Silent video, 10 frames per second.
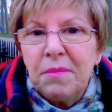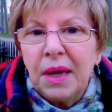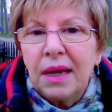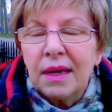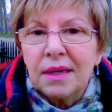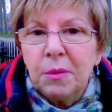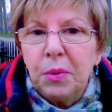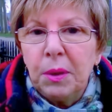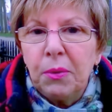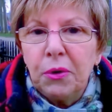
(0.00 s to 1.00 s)
because
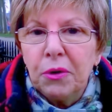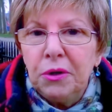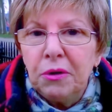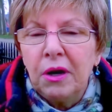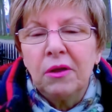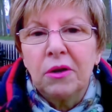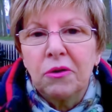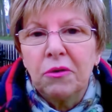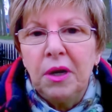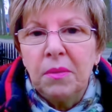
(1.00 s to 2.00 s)
the people who are doing the
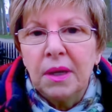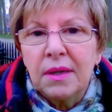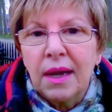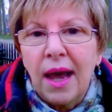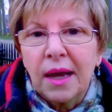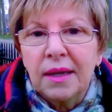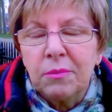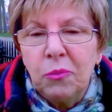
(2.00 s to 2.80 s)
treatment at